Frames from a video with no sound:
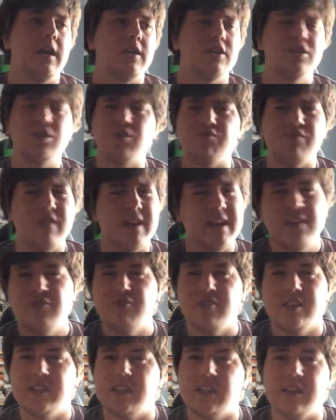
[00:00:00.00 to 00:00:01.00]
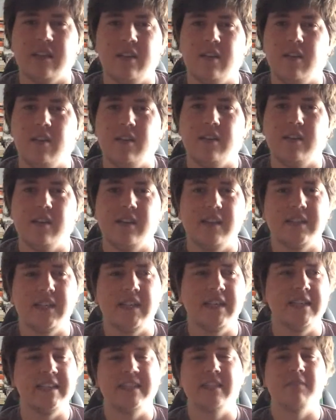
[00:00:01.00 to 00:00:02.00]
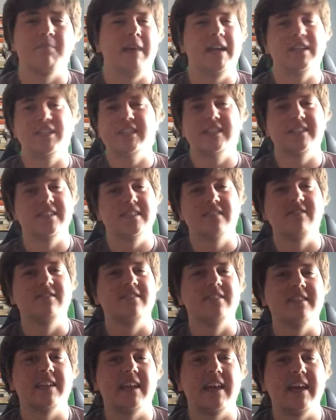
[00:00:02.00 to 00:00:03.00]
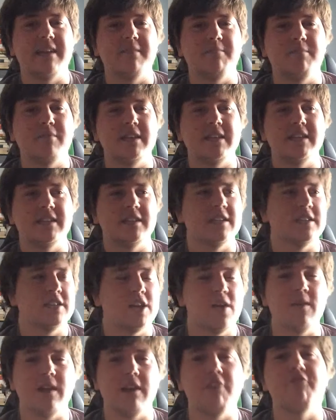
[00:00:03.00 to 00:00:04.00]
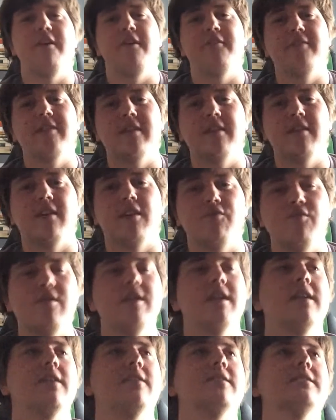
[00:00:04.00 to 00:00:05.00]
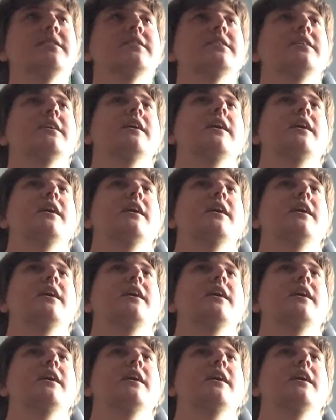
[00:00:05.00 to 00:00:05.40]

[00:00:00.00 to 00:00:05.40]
Just a really interesting guy. He's into magic and stuff like that. But he's a totally grounded guy. Really nice.